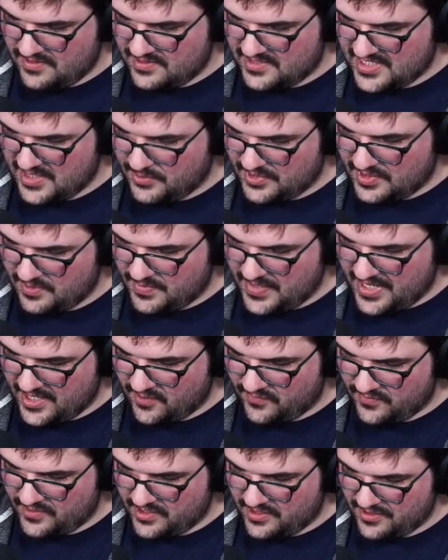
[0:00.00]
Same with the
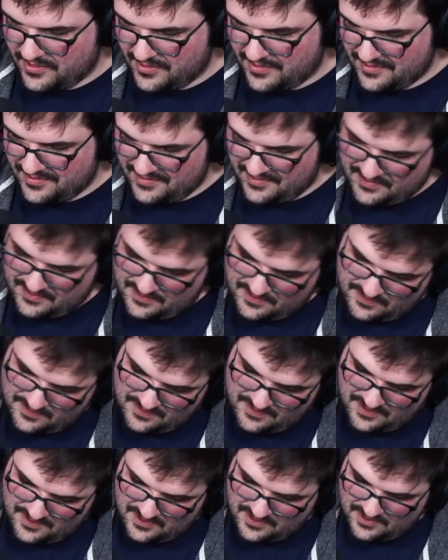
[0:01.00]
back over here.
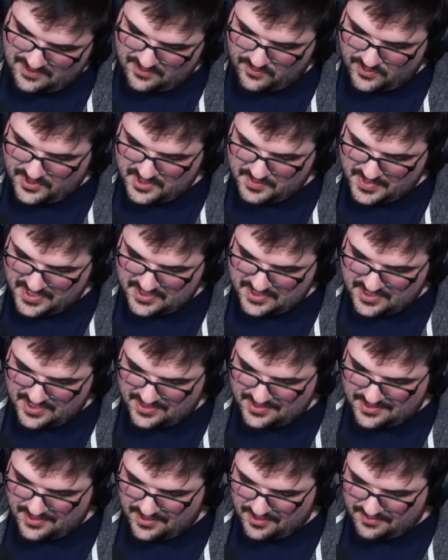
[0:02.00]
I want it to make
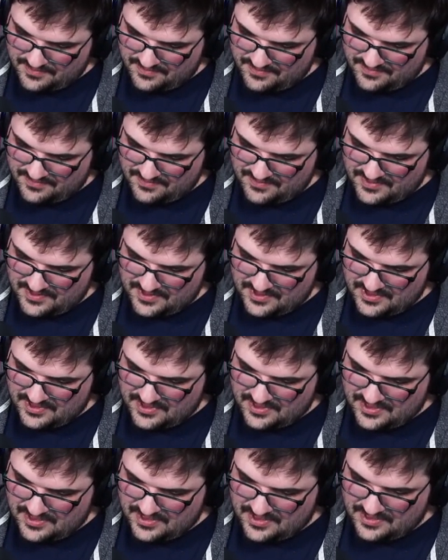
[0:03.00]
sense, you know?
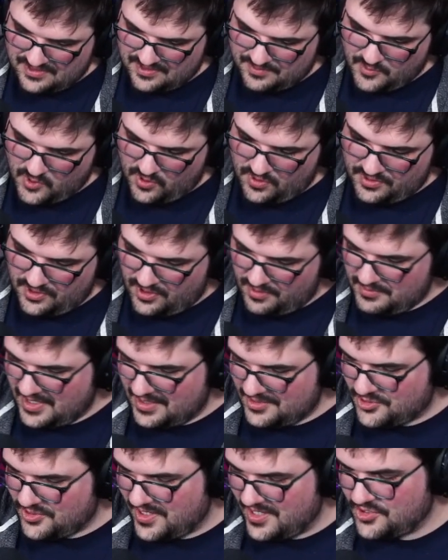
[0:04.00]
Well, I'm
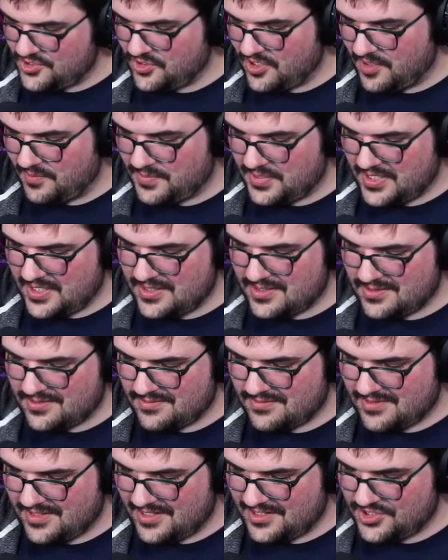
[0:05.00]
not trying to draw a piece.
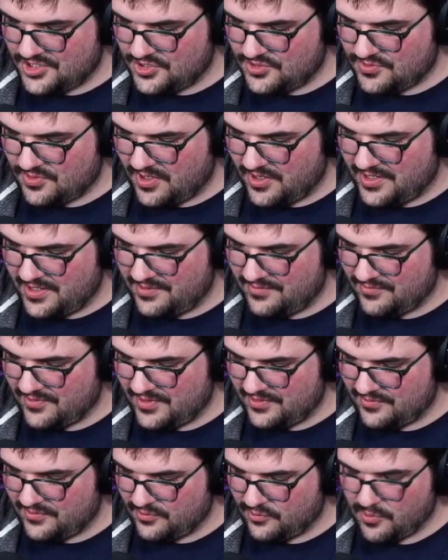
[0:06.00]
I should try
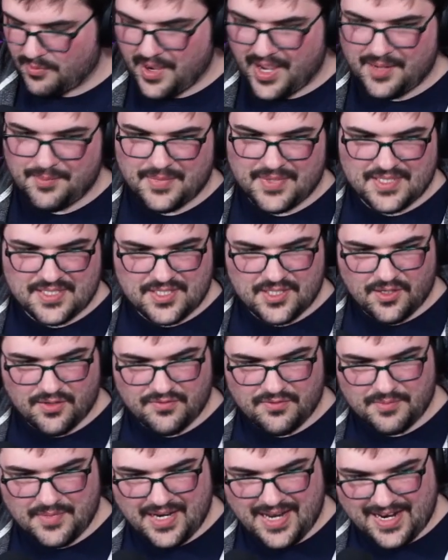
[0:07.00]
and remind
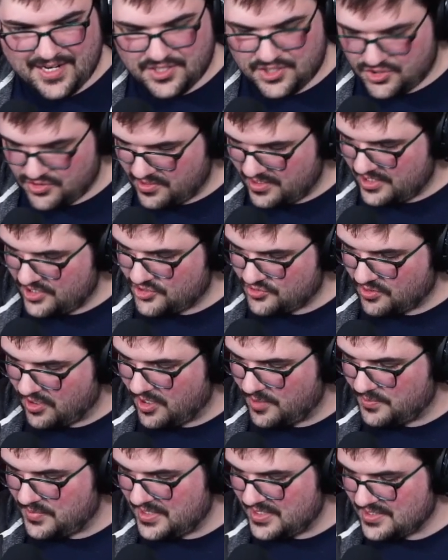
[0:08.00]
myself. I'm not actually trying to
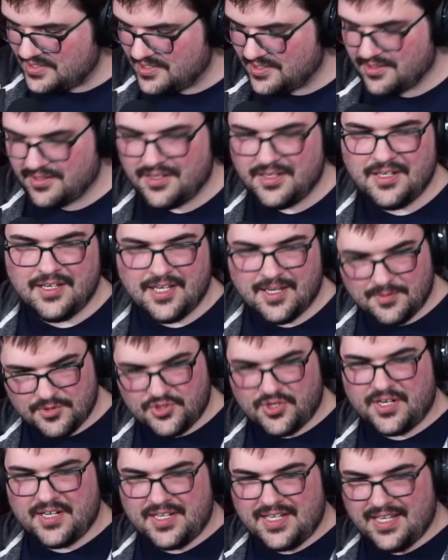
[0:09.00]
draw a piece here. I'm just
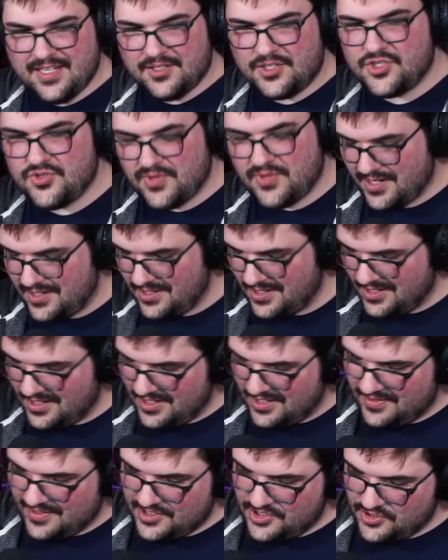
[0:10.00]
trying to illustrate
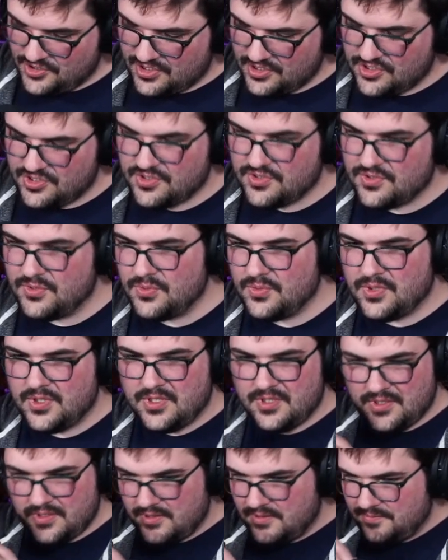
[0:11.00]
that you could do
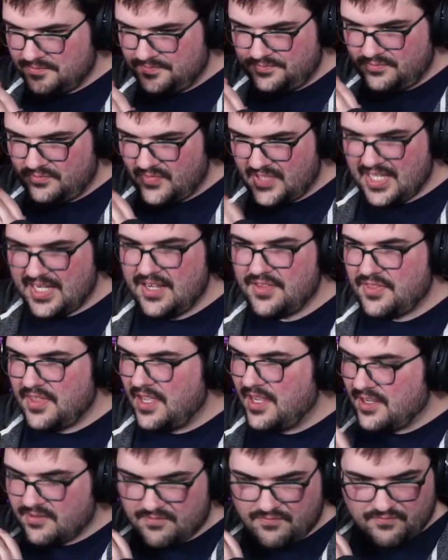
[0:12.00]

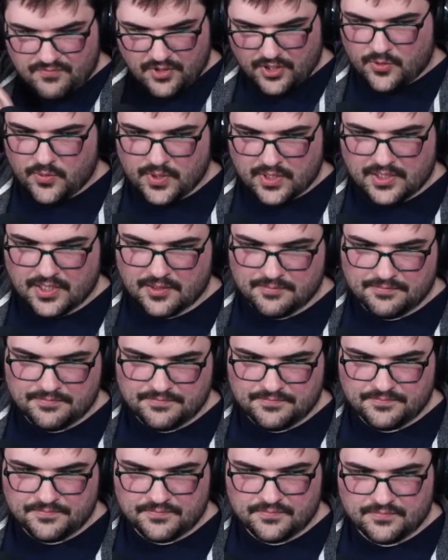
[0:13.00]
anything very quickly.
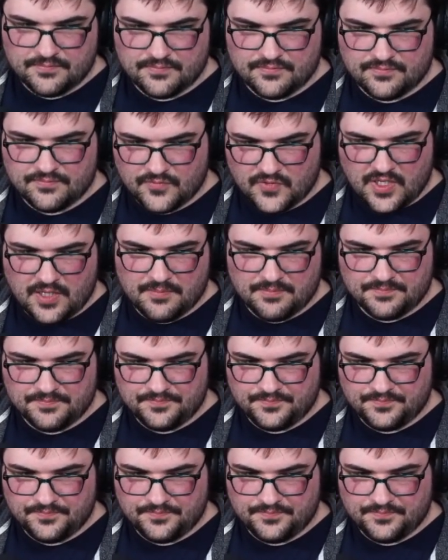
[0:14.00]
Okay?